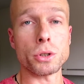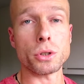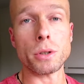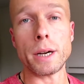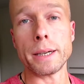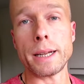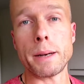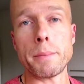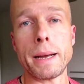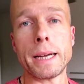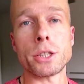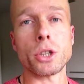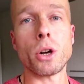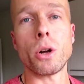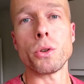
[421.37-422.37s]
strike that
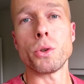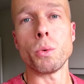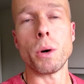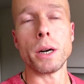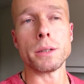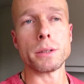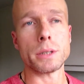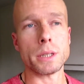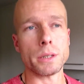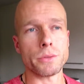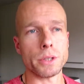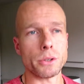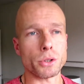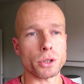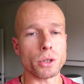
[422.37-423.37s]
match all you want.
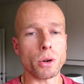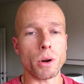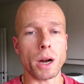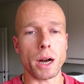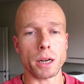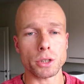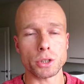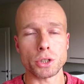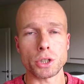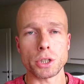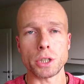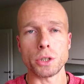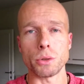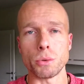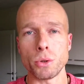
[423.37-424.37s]
If there is no
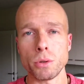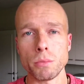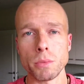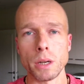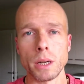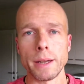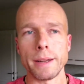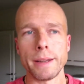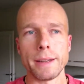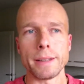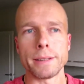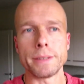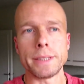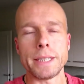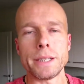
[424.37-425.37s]
oxygen in the room,
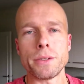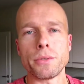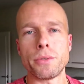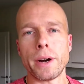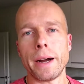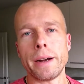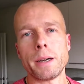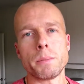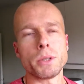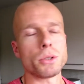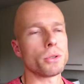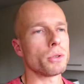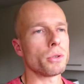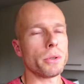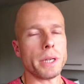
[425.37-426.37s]
the environment
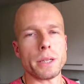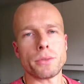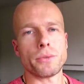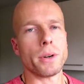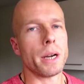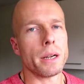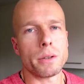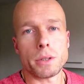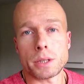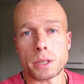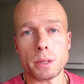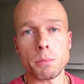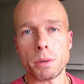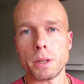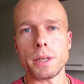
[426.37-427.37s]
to create fire is
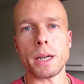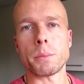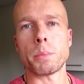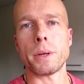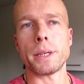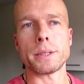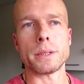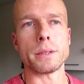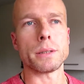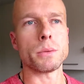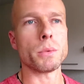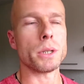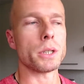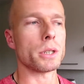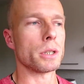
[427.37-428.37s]
simply not present,
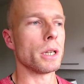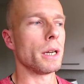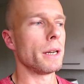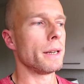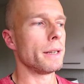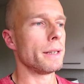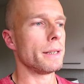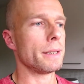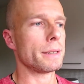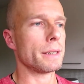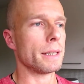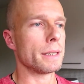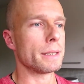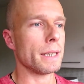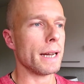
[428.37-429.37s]
which is
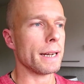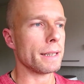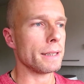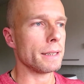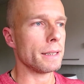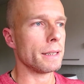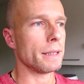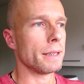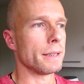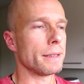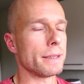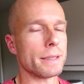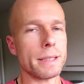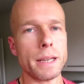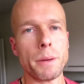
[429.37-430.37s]
exactly
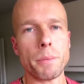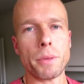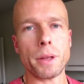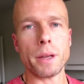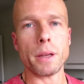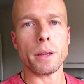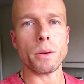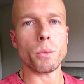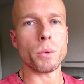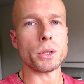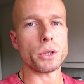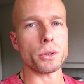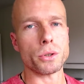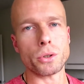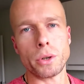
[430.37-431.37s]
the same thing
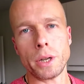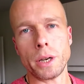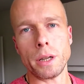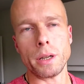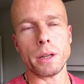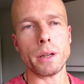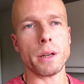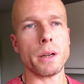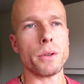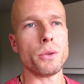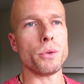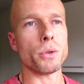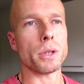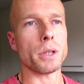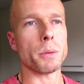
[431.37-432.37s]
with your training.
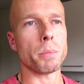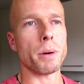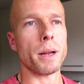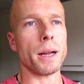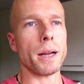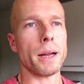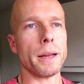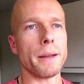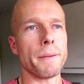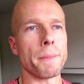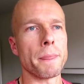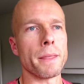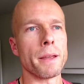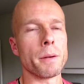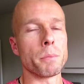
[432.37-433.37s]
You can apply
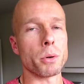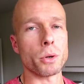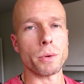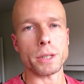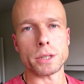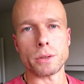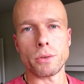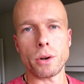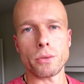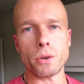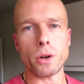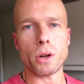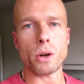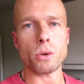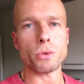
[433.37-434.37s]
progressive
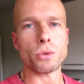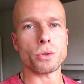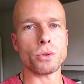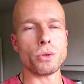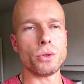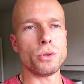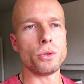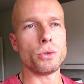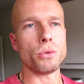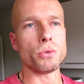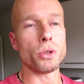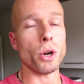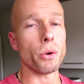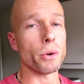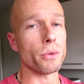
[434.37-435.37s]
overloads, you
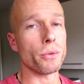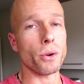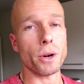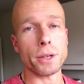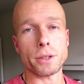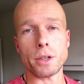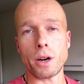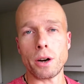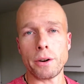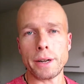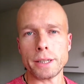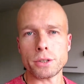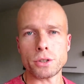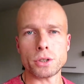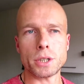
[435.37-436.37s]
don't avoid the hard
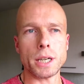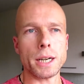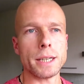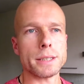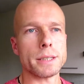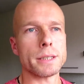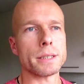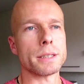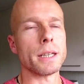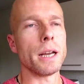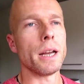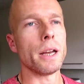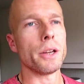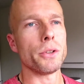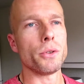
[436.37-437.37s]
exercises,
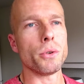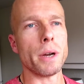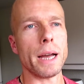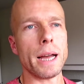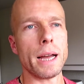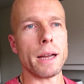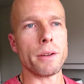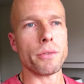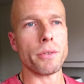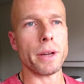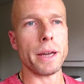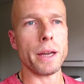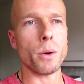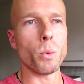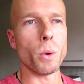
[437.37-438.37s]
you have
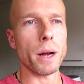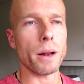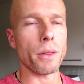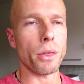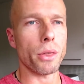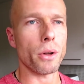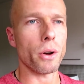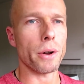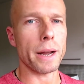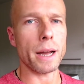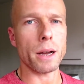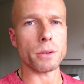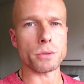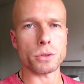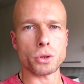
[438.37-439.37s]
a well thought
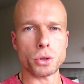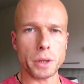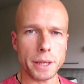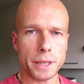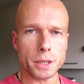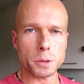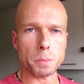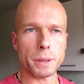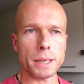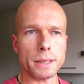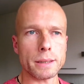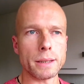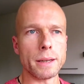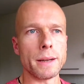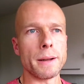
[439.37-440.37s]
out training
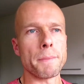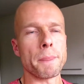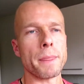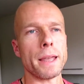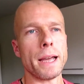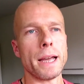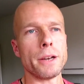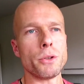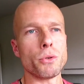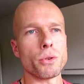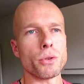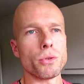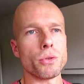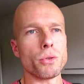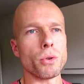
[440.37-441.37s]
split, and you
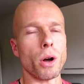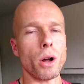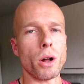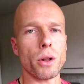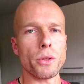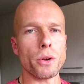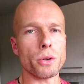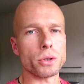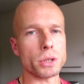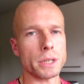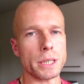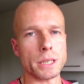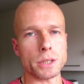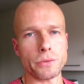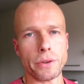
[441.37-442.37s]
can do all those
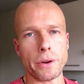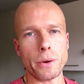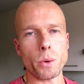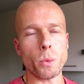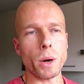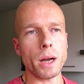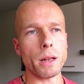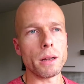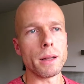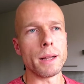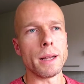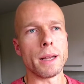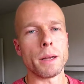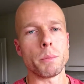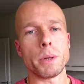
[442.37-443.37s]
things very well.
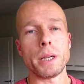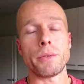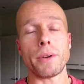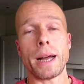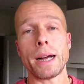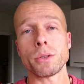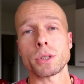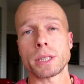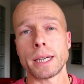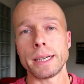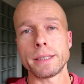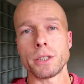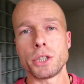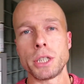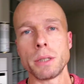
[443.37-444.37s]
But if
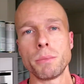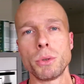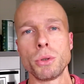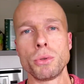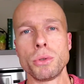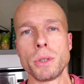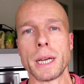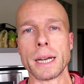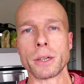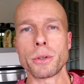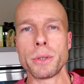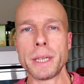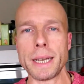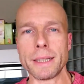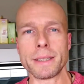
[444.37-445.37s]
outside the gym you do not
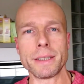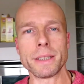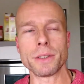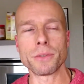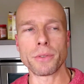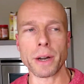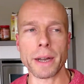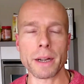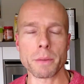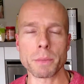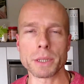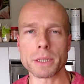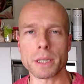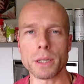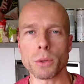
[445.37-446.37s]
create the
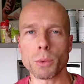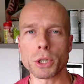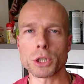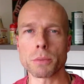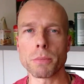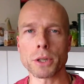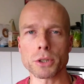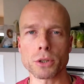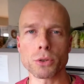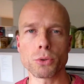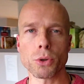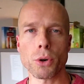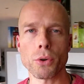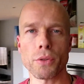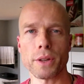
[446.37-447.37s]
environment in which muscle
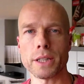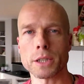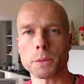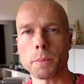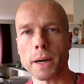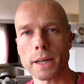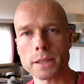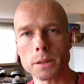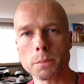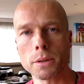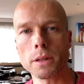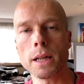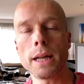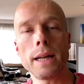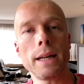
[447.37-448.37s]
growth is possible,